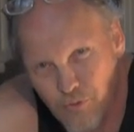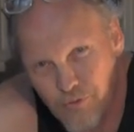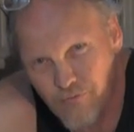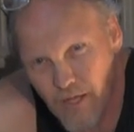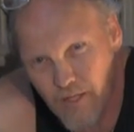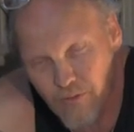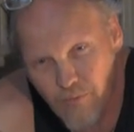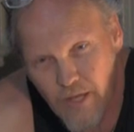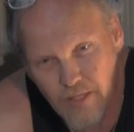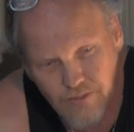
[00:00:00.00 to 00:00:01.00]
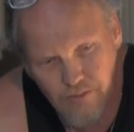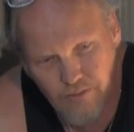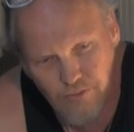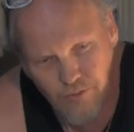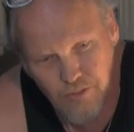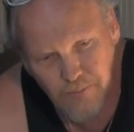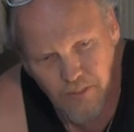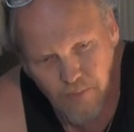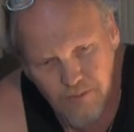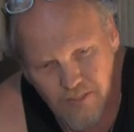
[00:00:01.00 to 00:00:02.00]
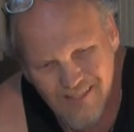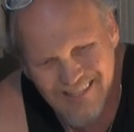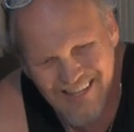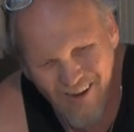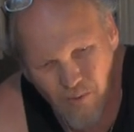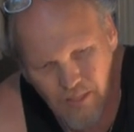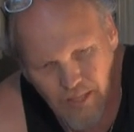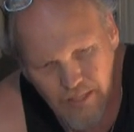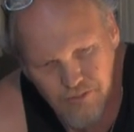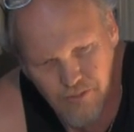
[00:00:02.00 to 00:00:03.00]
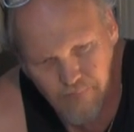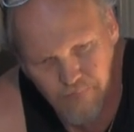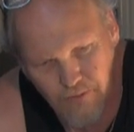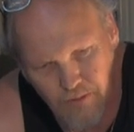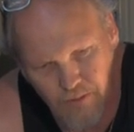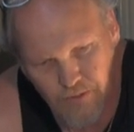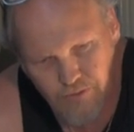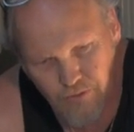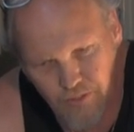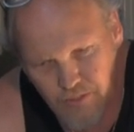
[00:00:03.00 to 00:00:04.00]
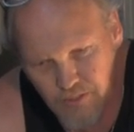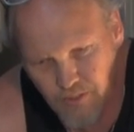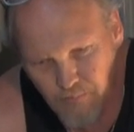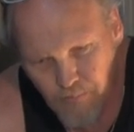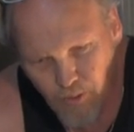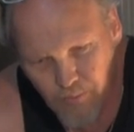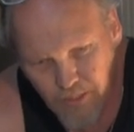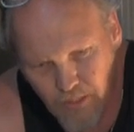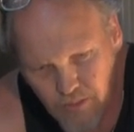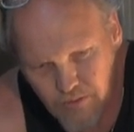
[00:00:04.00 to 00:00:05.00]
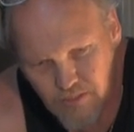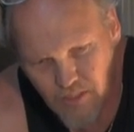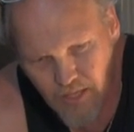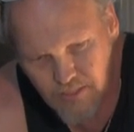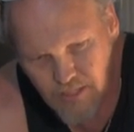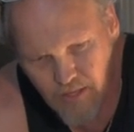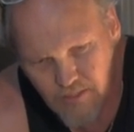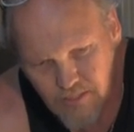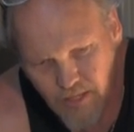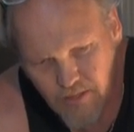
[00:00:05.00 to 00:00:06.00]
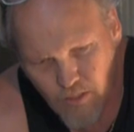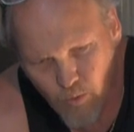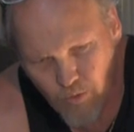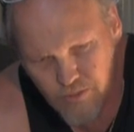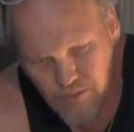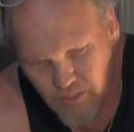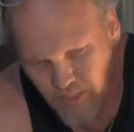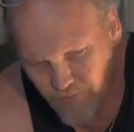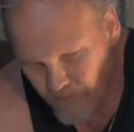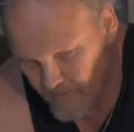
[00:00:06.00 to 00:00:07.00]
ultraviolet rays, so this becomes a sterilizer. So this bulb again slides down inside the cord sleeve,